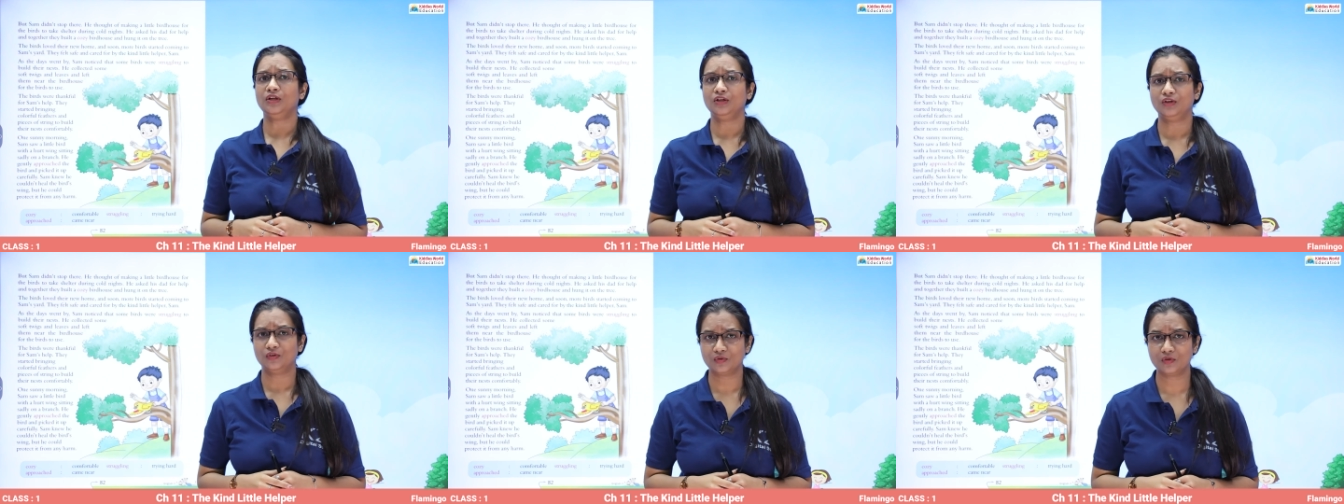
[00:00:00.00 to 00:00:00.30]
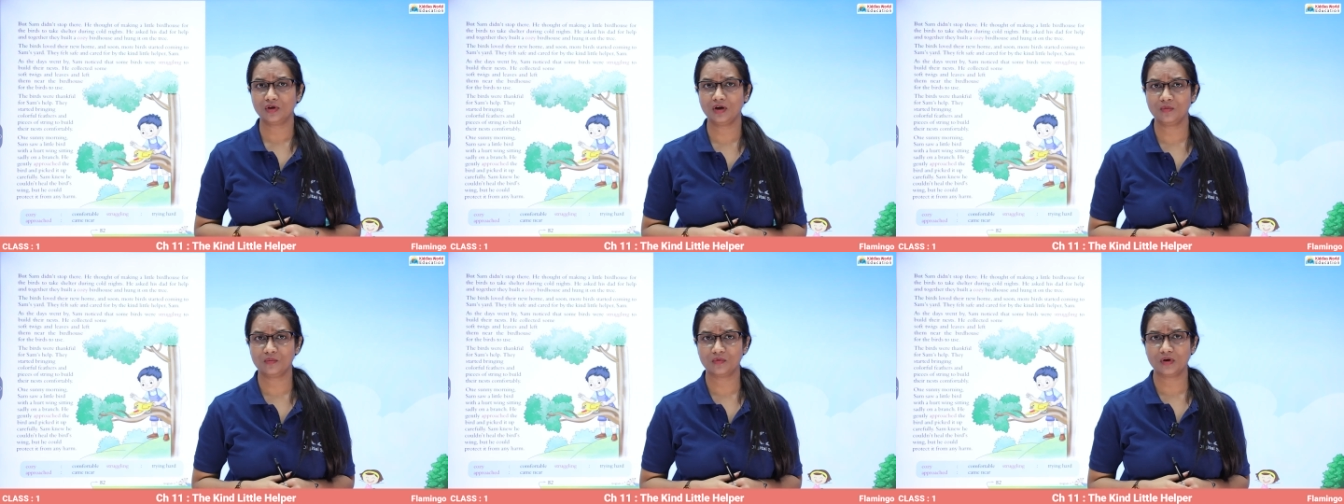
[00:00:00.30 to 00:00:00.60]
You
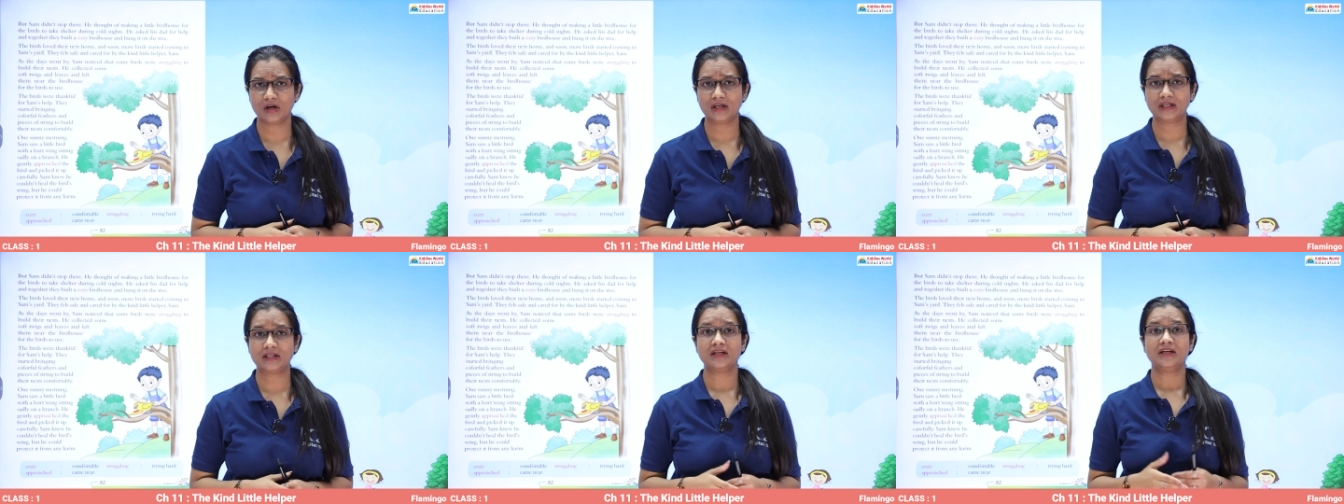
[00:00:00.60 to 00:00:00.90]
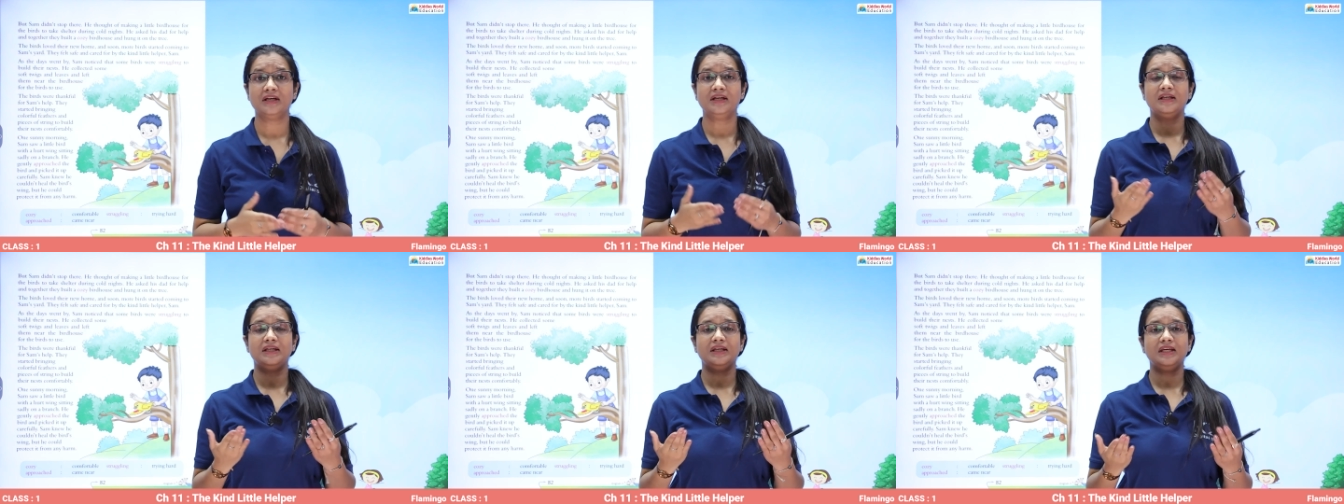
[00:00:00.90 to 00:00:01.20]
know what?
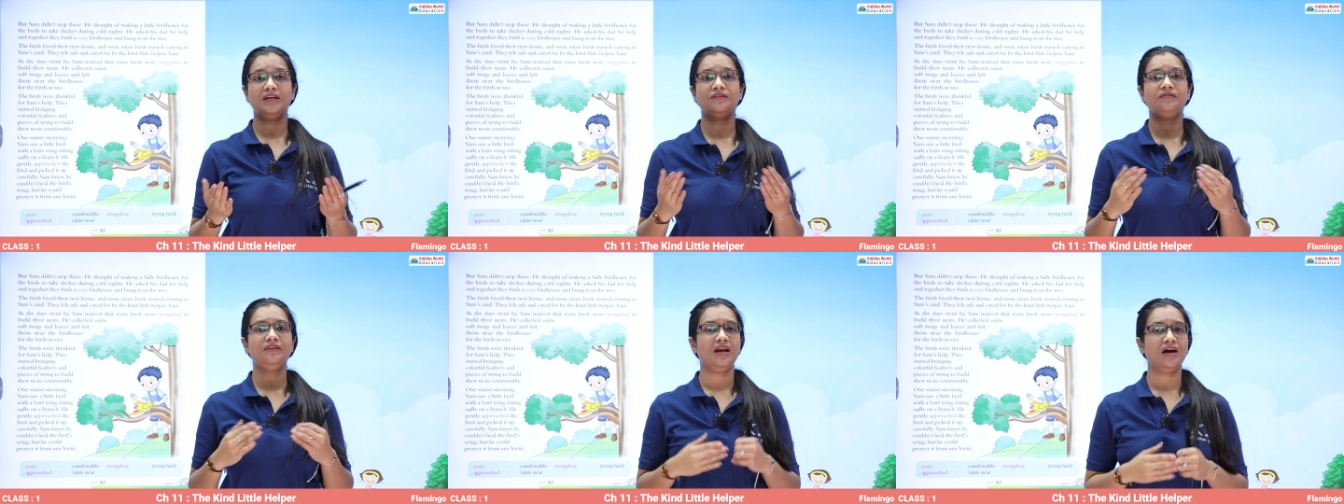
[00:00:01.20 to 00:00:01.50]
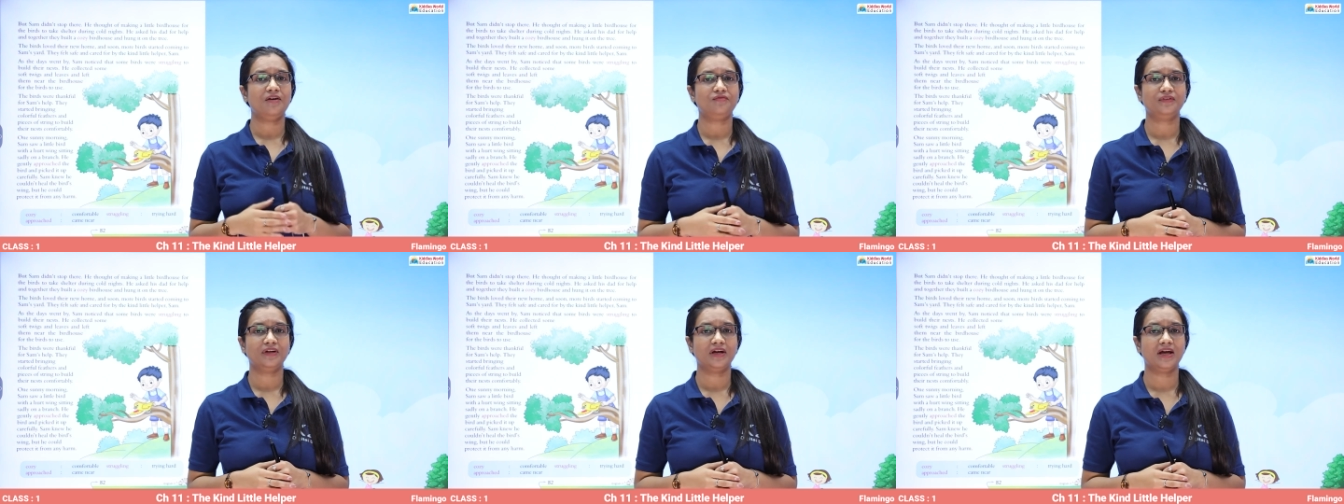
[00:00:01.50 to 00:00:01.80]
Even
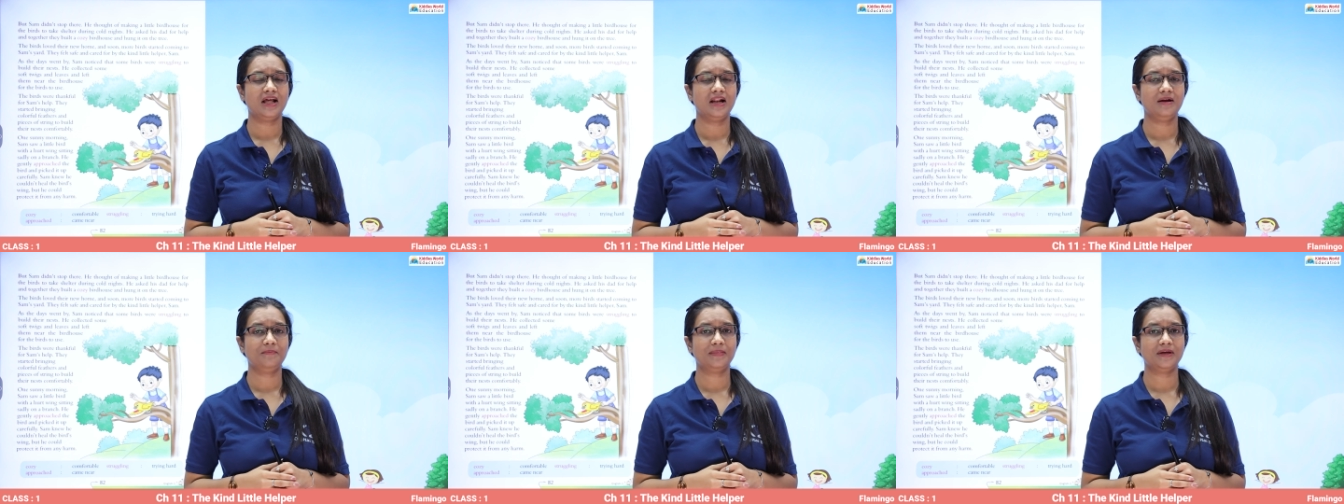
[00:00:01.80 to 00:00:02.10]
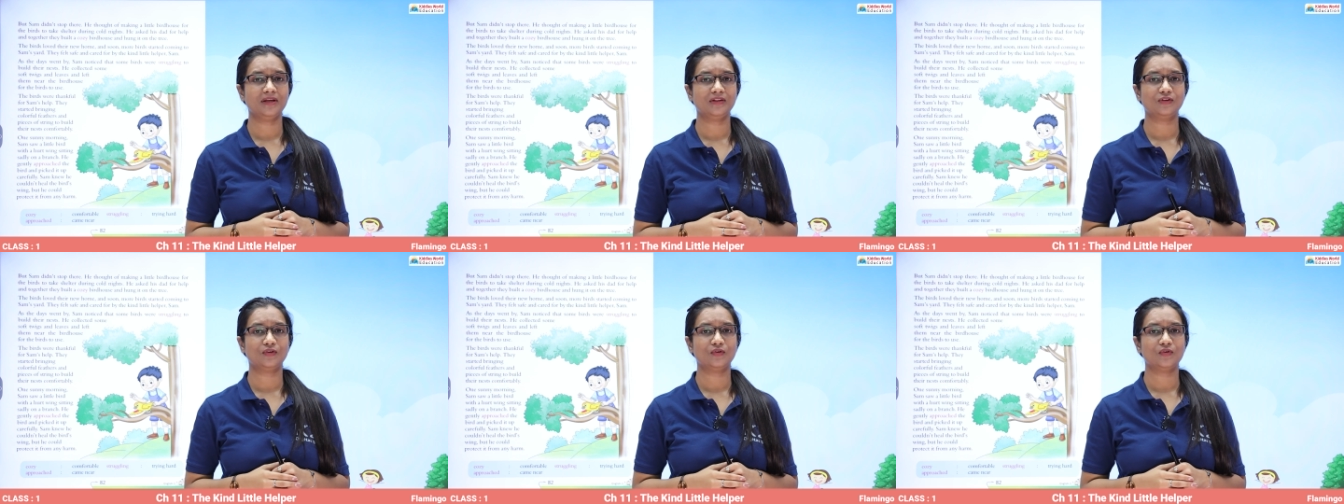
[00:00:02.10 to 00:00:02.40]
after
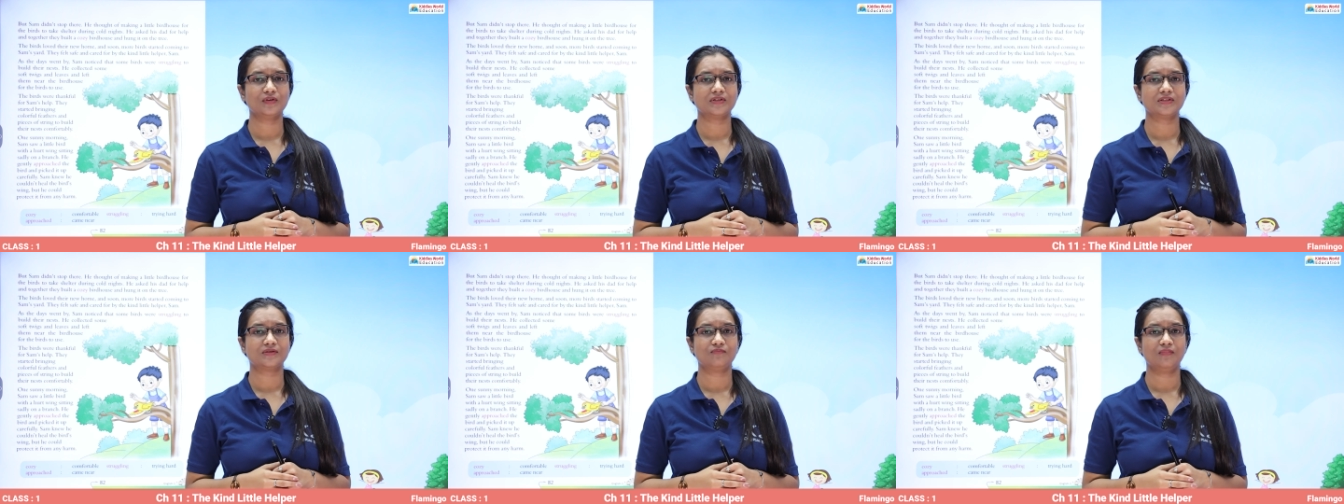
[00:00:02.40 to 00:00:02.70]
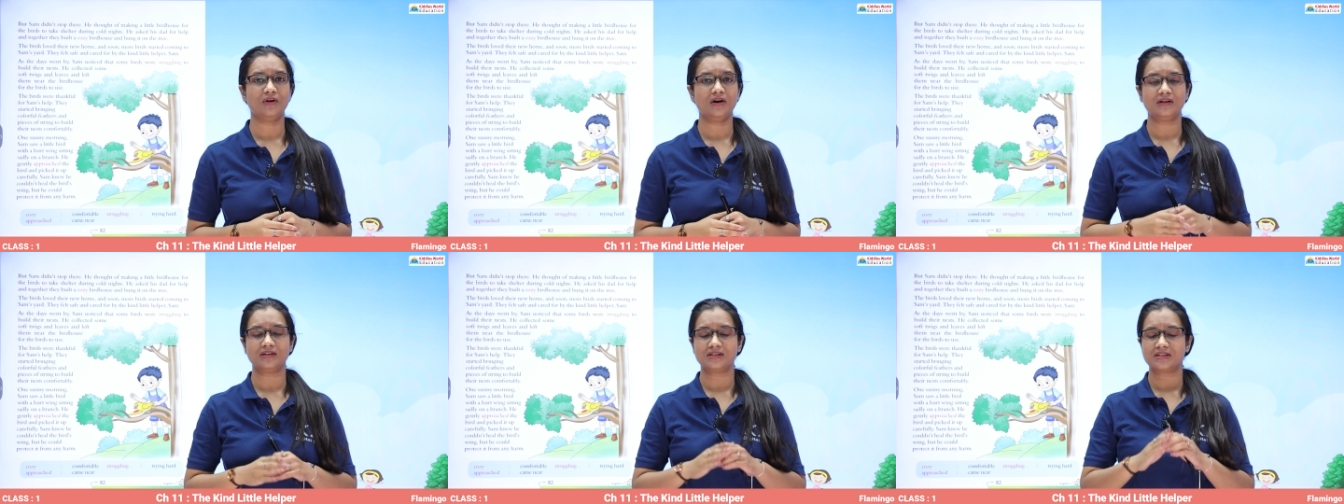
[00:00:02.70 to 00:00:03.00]
helping those
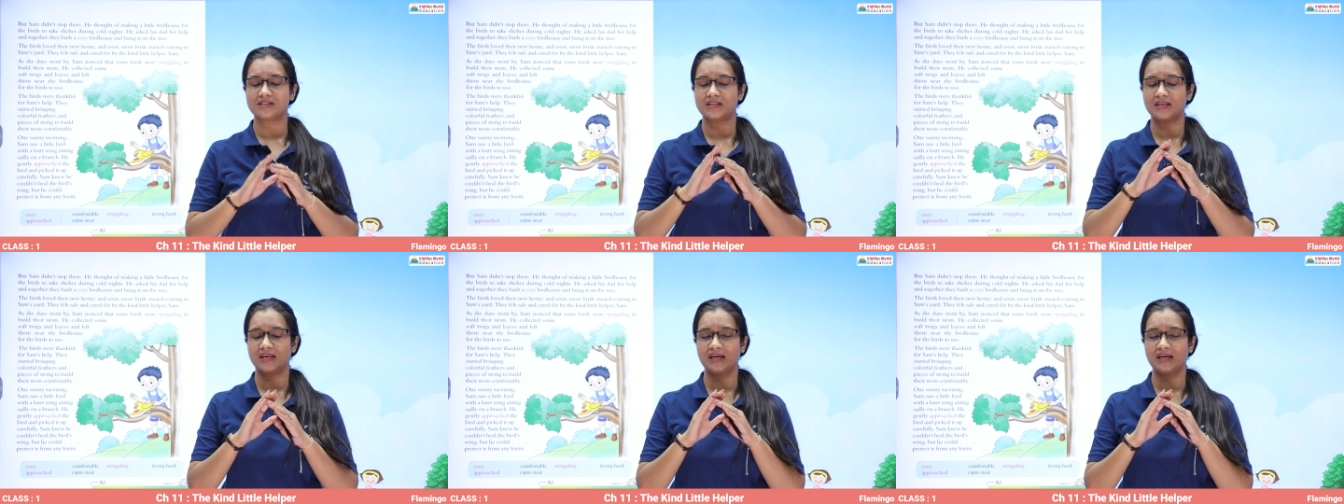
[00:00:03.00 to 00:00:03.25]
birds,